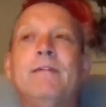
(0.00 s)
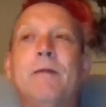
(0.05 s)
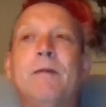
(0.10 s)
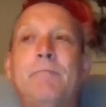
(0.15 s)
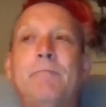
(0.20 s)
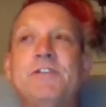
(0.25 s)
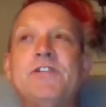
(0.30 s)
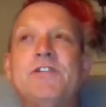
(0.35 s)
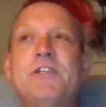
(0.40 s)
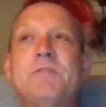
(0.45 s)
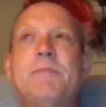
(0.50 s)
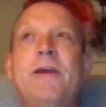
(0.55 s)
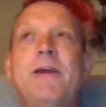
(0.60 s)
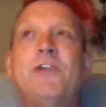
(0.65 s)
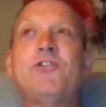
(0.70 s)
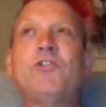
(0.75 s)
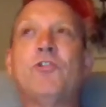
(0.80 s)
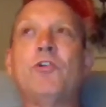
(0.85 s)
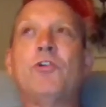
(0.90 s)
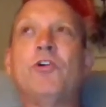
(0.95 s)
business
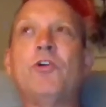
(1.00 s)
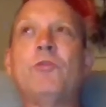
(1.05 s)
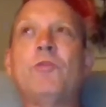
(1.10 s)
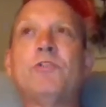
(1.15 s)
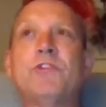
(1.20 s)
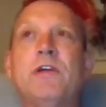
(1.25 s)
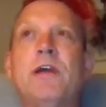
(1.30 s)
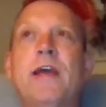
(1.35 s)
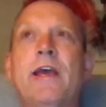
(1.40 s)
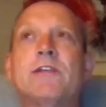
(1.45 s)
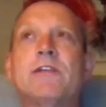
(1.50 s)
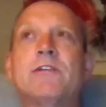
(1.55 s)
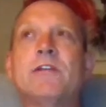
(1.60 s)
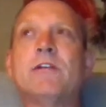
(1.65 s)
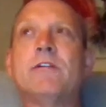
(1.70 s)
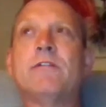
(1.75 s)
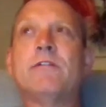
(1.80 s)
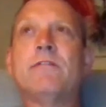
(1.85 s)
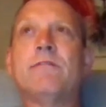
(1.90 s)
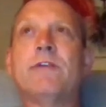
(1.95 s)
mentor who was an
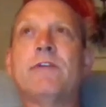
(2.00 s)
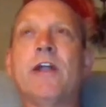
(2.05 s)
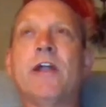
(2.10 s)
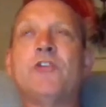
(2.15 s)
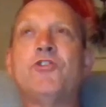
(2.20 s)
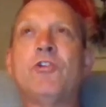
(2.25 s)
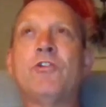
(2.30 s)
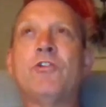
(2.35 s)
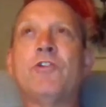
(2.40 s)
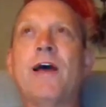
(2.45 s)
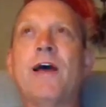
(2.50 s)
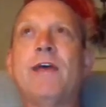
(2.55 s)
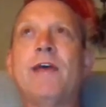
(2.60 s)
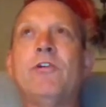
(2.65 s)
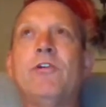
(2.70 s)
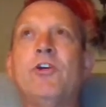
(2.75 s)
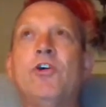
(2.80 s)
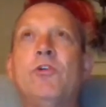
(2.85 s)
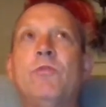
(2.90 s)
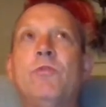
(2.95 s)
excellent fellow, John
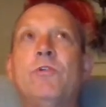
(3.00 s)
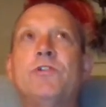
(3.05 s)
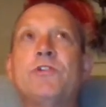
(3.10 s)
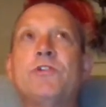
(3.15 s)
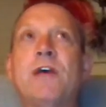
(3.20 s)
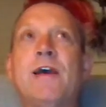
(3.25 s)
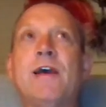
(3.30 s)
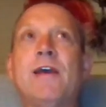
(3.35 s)
Davey, who was